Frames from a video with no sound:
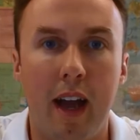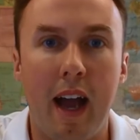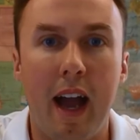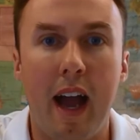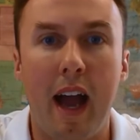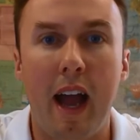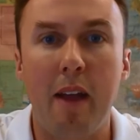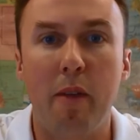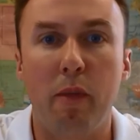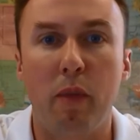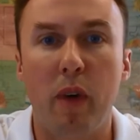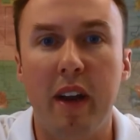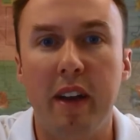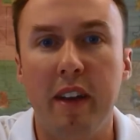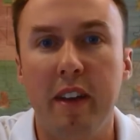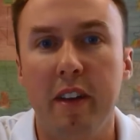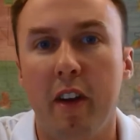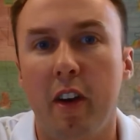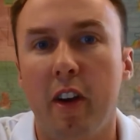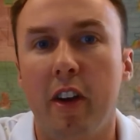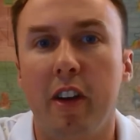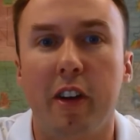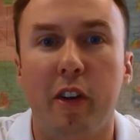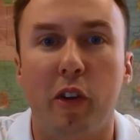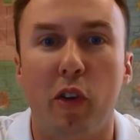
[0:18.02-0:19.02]
I read an
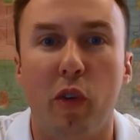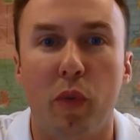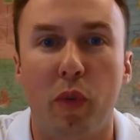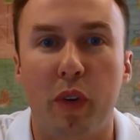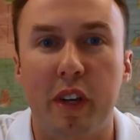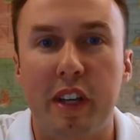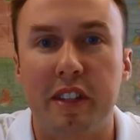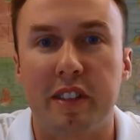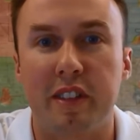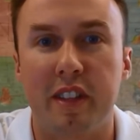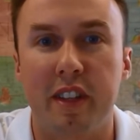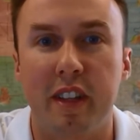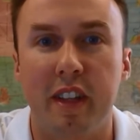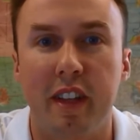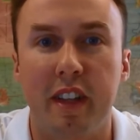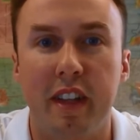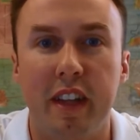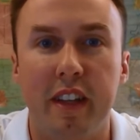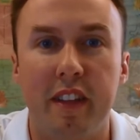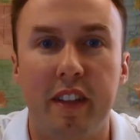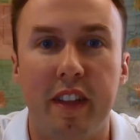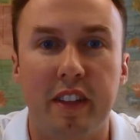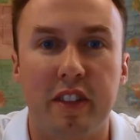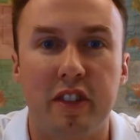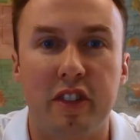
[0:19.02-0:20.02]
article
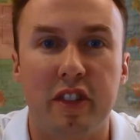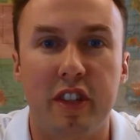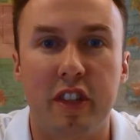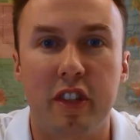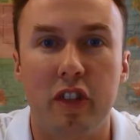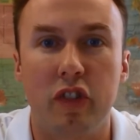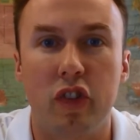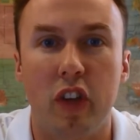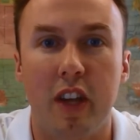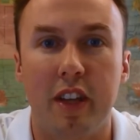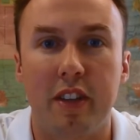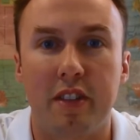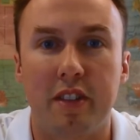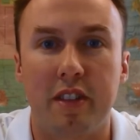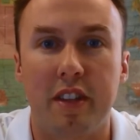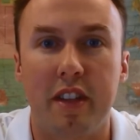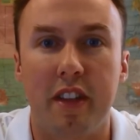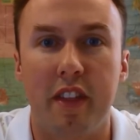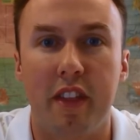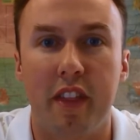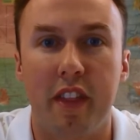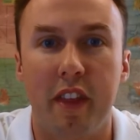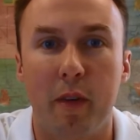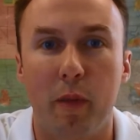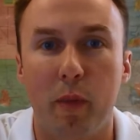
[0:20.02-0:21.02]
recently that
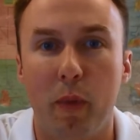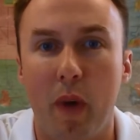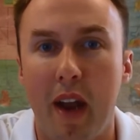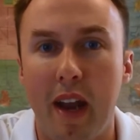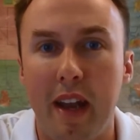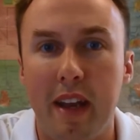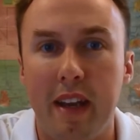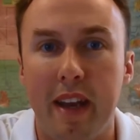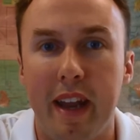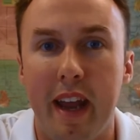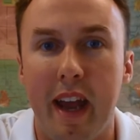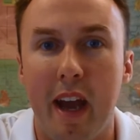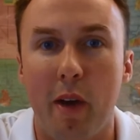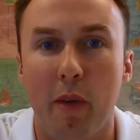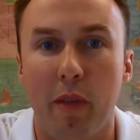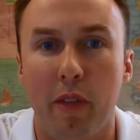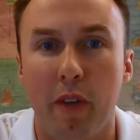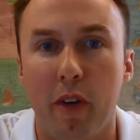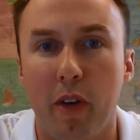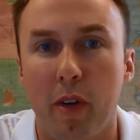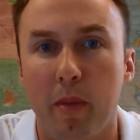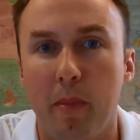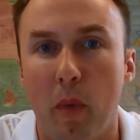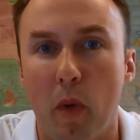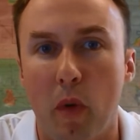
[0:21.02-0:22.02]
suggested that right now
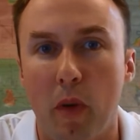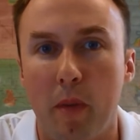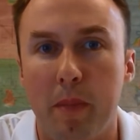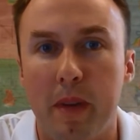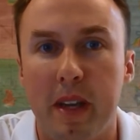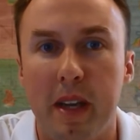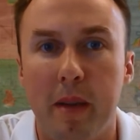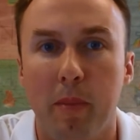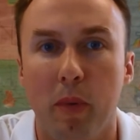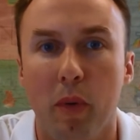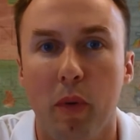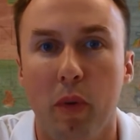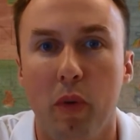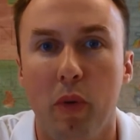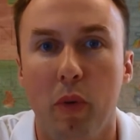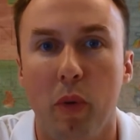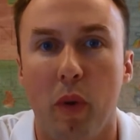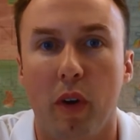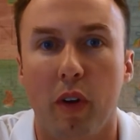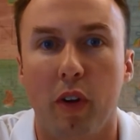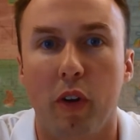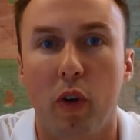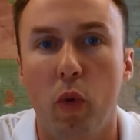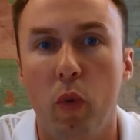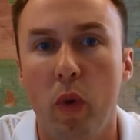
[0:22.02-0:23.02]
there are more people who
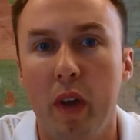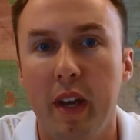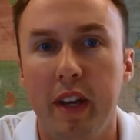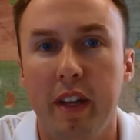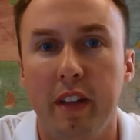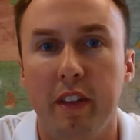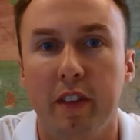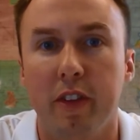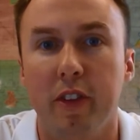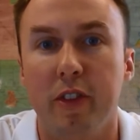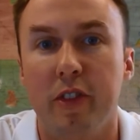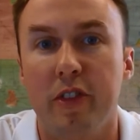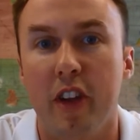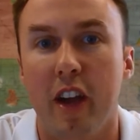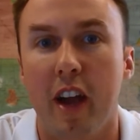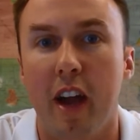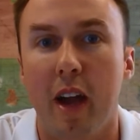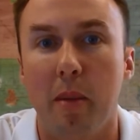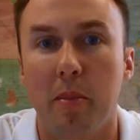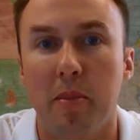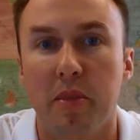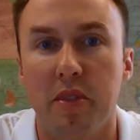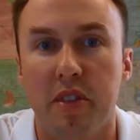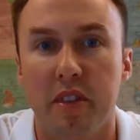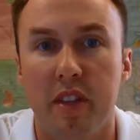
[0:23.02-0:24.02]
are quitting their
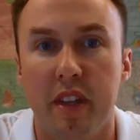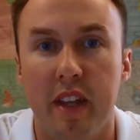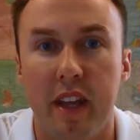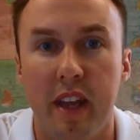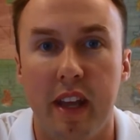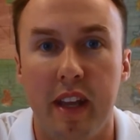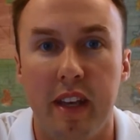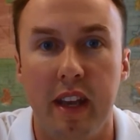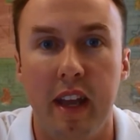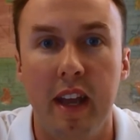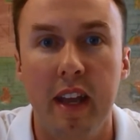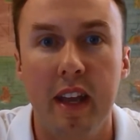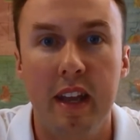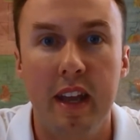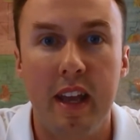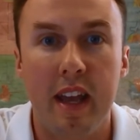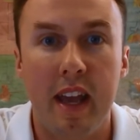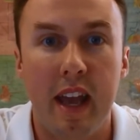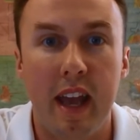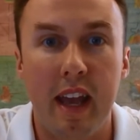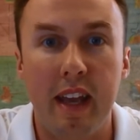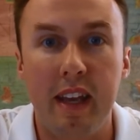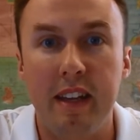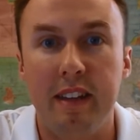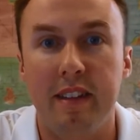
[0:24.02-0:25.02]
jobs than
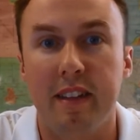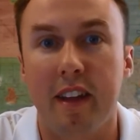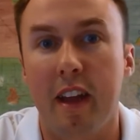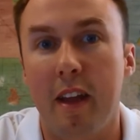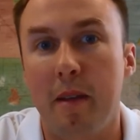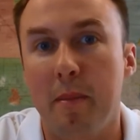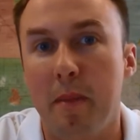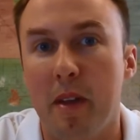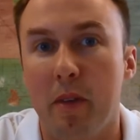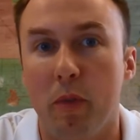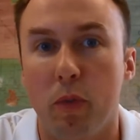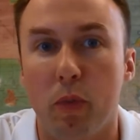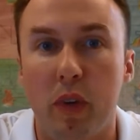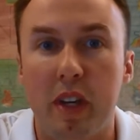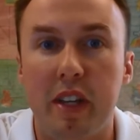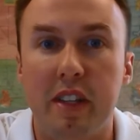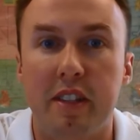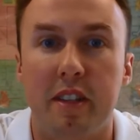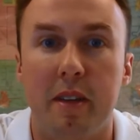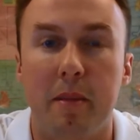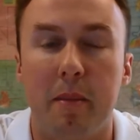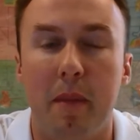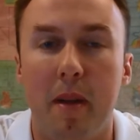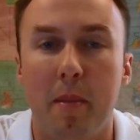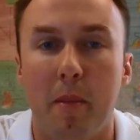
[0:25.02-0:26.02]
any time in
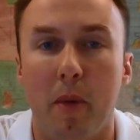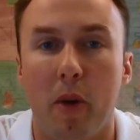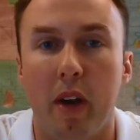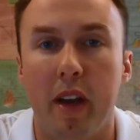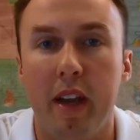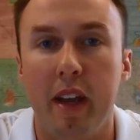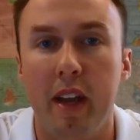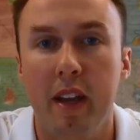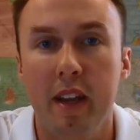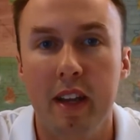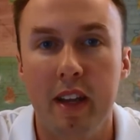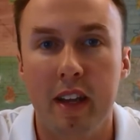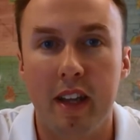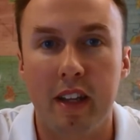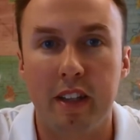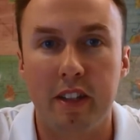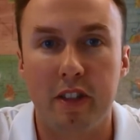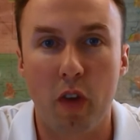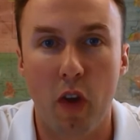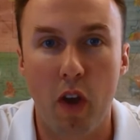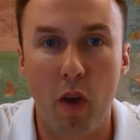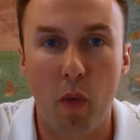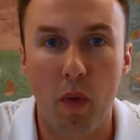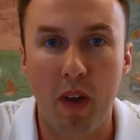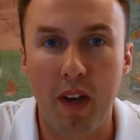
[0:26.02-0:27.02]
recent memory, and
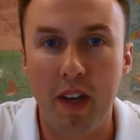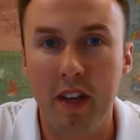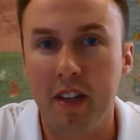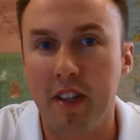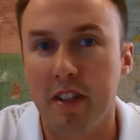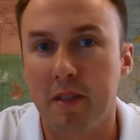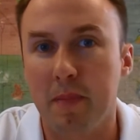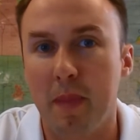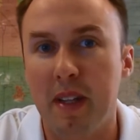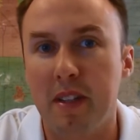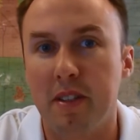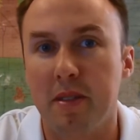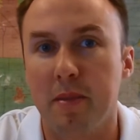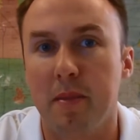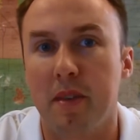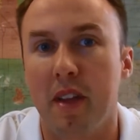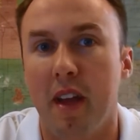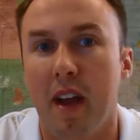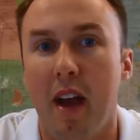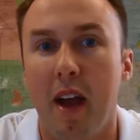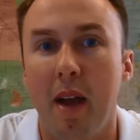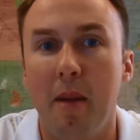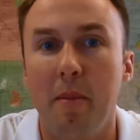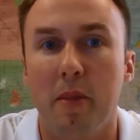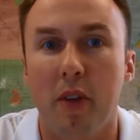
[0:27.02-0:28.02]
so I wanted to spend some
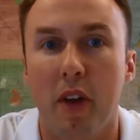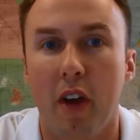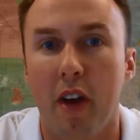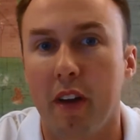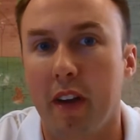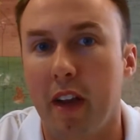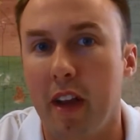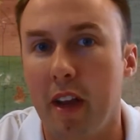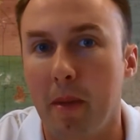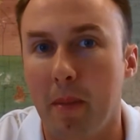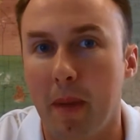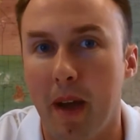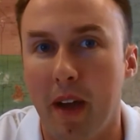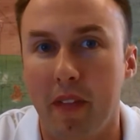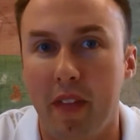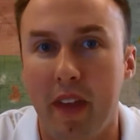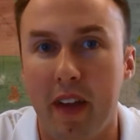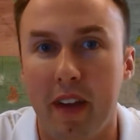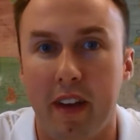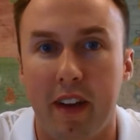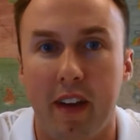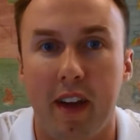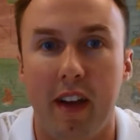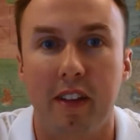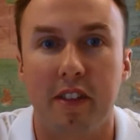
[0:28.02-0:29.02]
time talking about
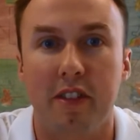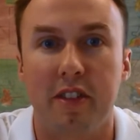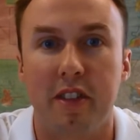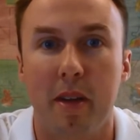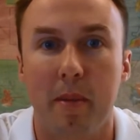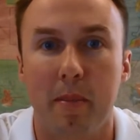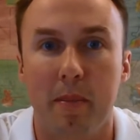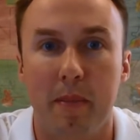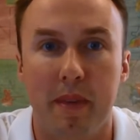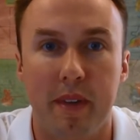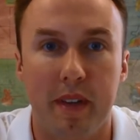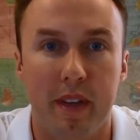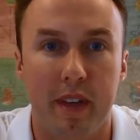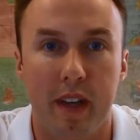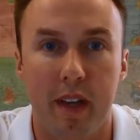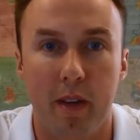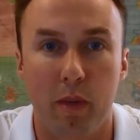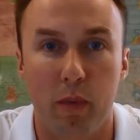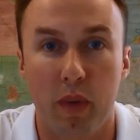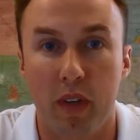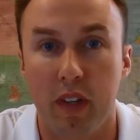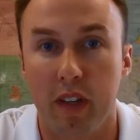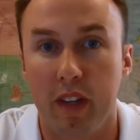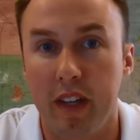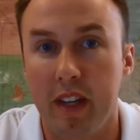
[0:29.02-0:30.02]
that concept uh,
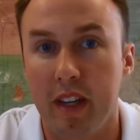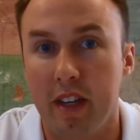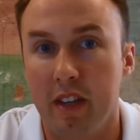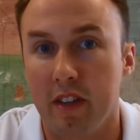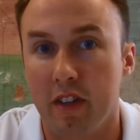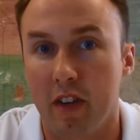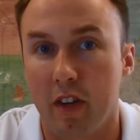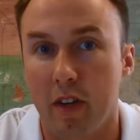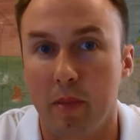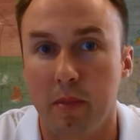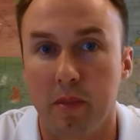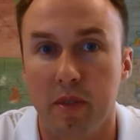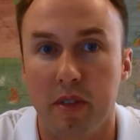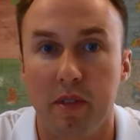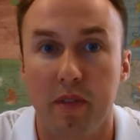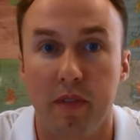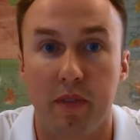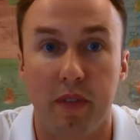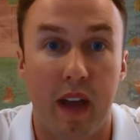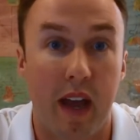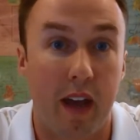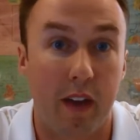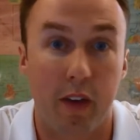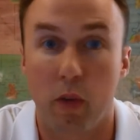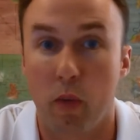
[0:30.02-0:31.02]
really in terms of
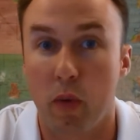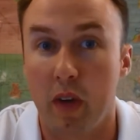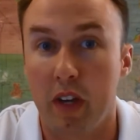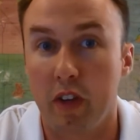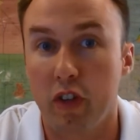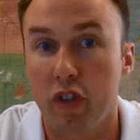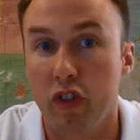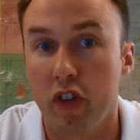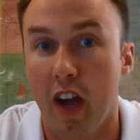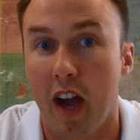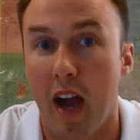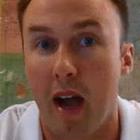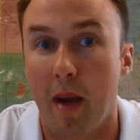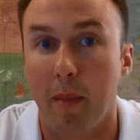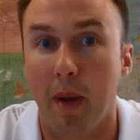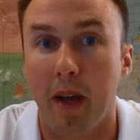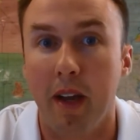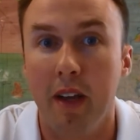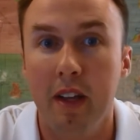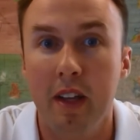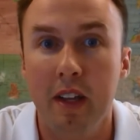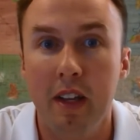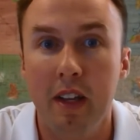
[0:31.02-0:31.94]
how to quit your job.